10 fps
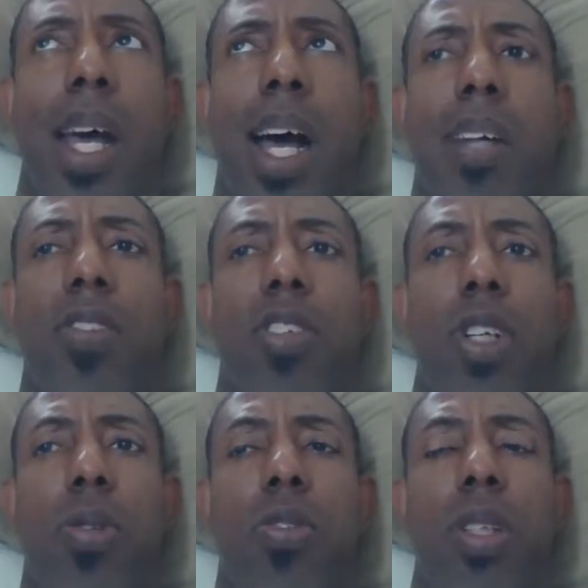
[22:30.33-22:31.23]

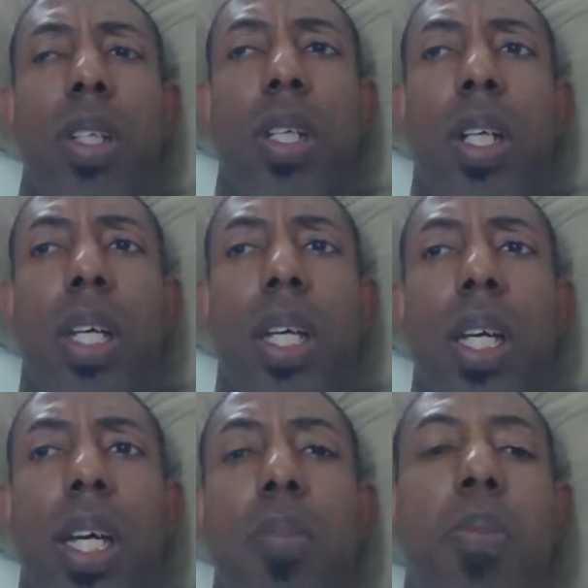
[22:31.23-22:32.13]
Oxytocin,
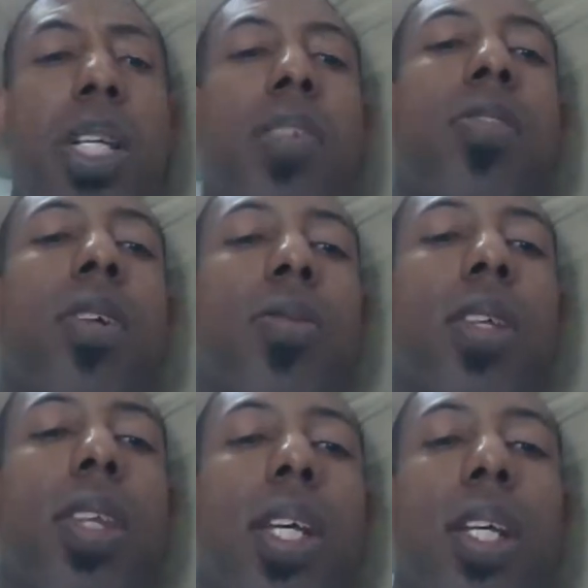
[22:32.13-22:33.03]
it means
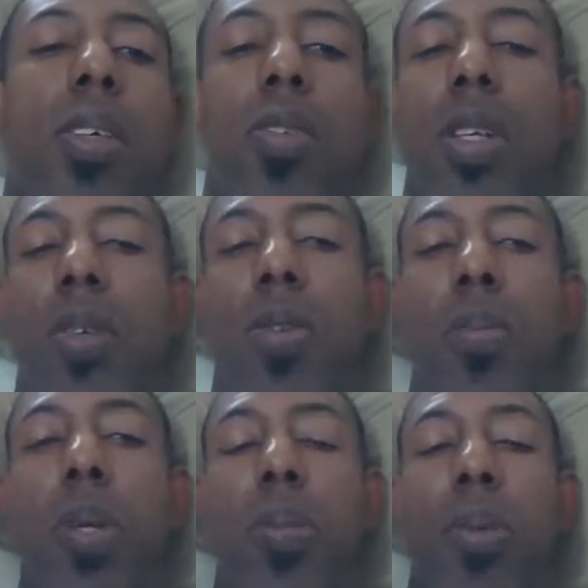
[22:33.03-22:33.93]
different things in different
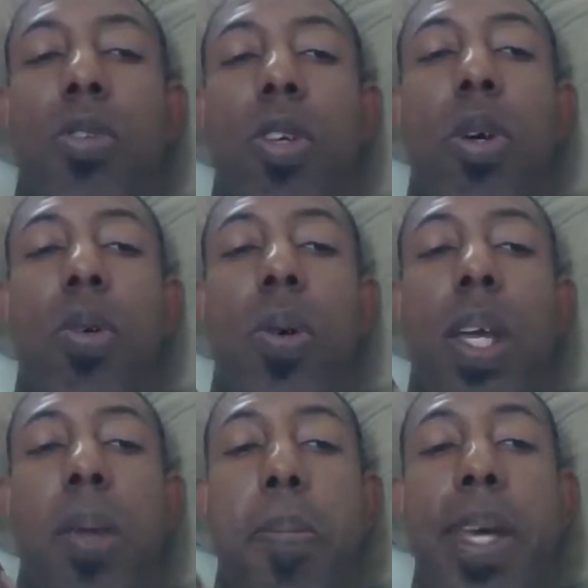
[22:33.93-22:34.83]
people. So
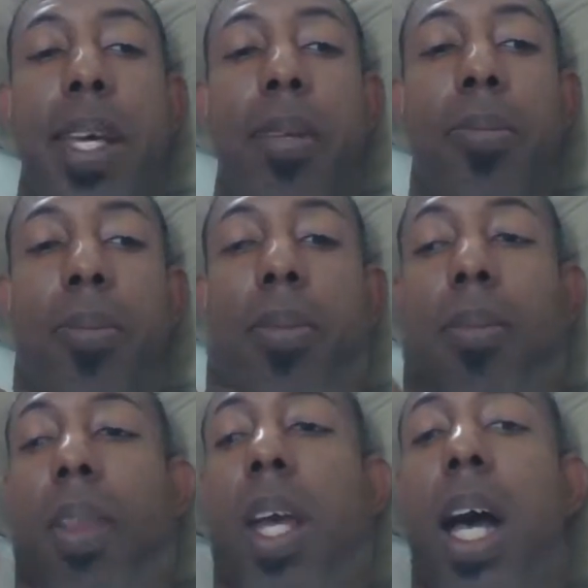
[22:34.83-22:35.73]
in men,
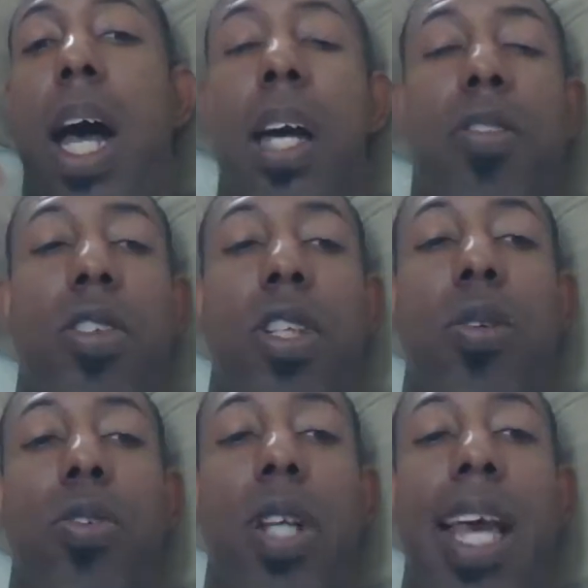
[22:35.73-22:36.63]

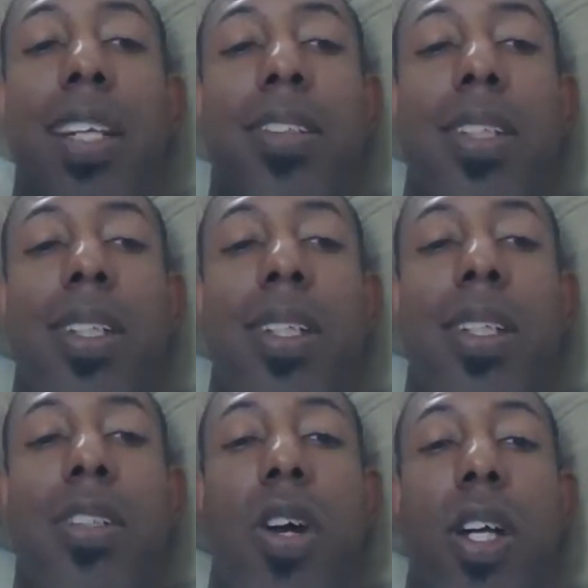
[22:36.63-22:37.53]
oxytocin
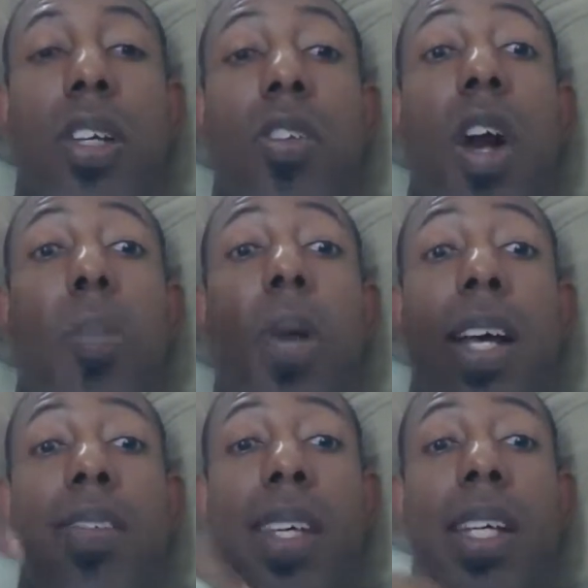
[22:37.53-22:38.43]
actually targets our
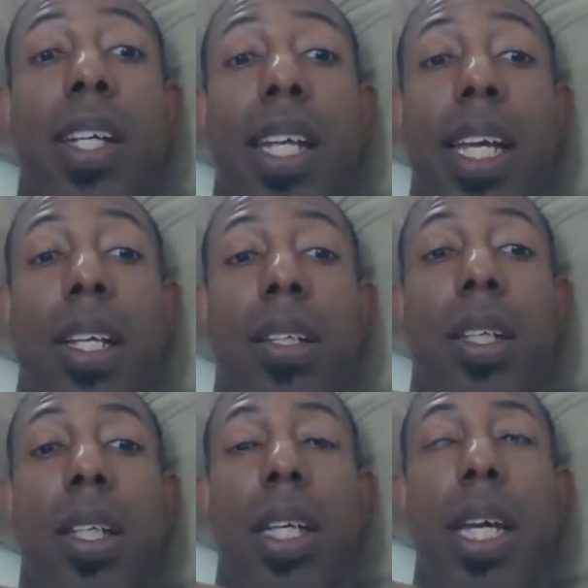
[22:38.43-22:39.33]
prostate gland,
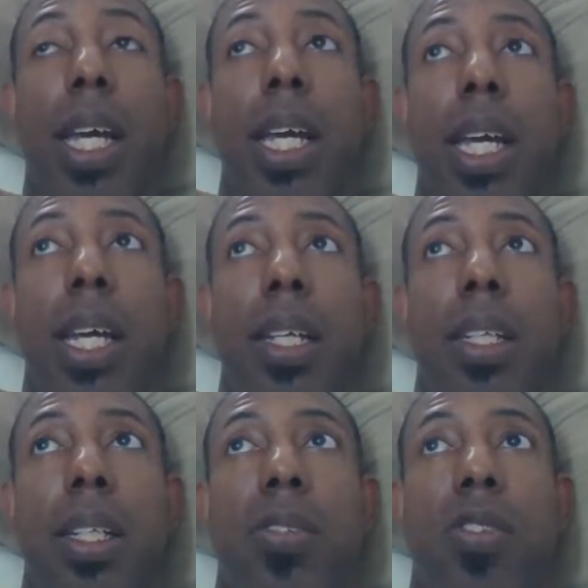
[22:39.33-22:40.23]

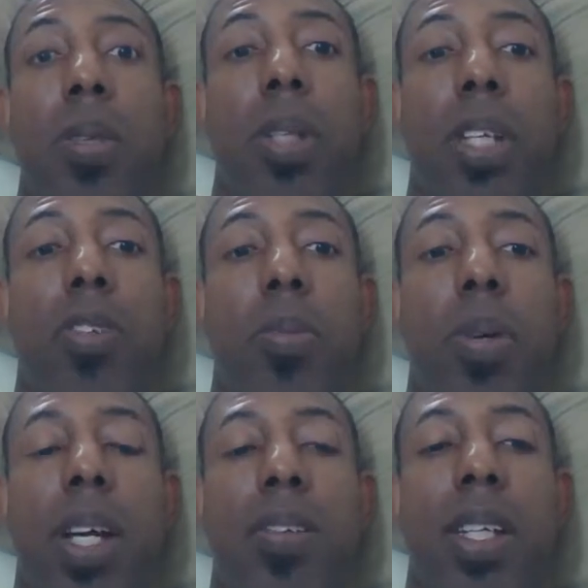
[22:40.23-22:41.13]
and it stimulates the
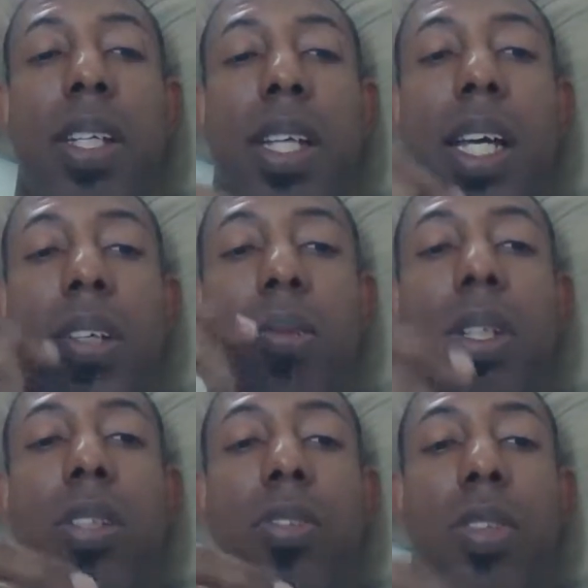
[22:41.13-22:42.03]
prostate gland to
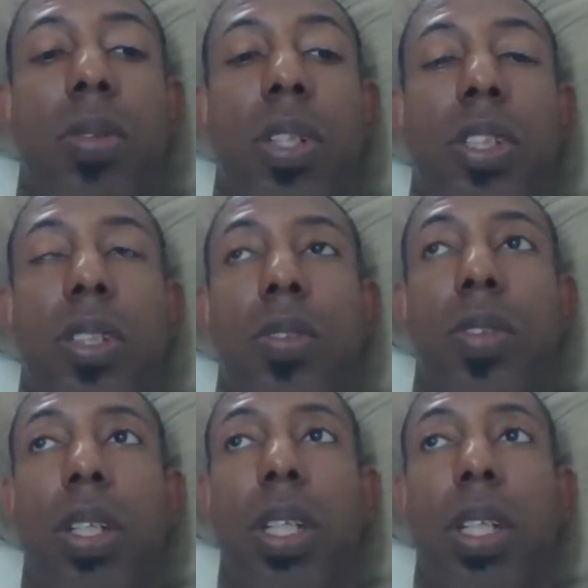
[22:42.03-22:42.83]
release secretions.